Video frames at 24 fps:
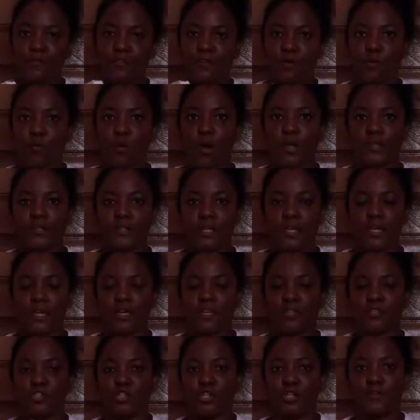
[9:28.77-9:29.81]
so 1
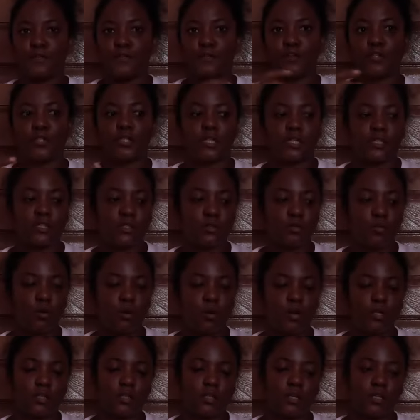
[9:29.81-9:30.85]
kg for this
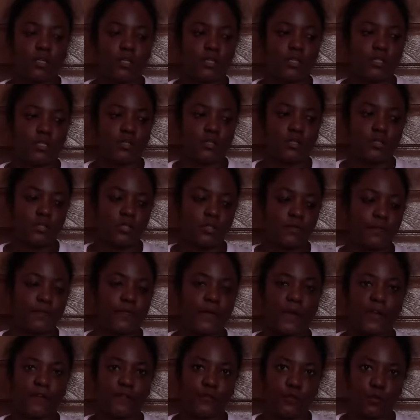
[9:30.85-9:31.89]
one is
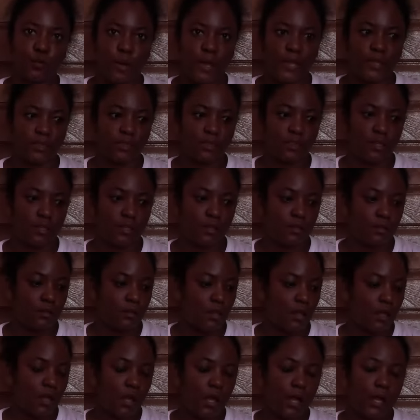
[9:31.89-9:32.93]
520.
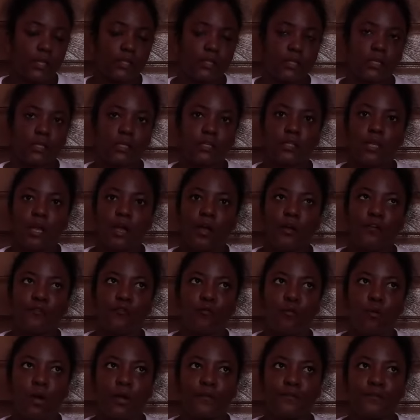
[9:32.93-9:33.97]
And then it have
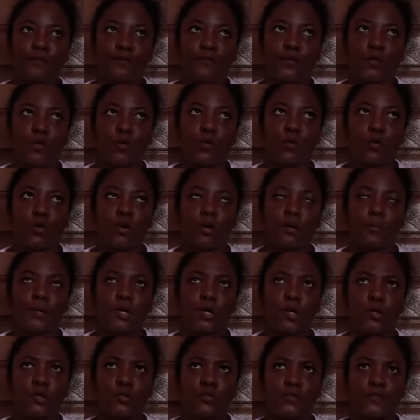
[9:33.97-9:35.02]
one for
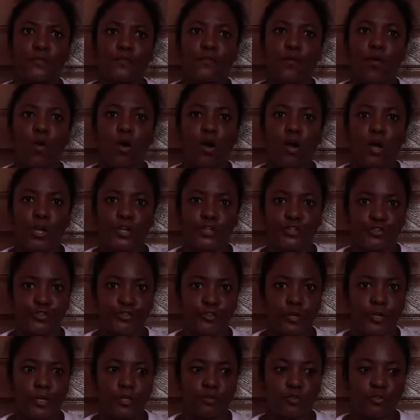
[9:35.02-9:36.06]
about
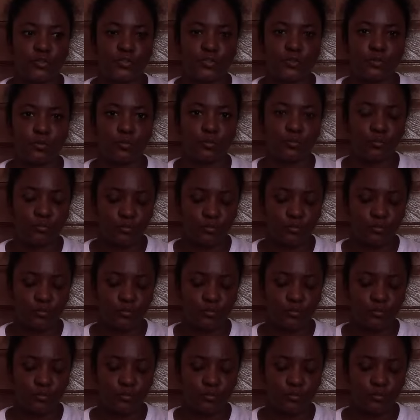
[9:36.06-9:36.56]
400 or so.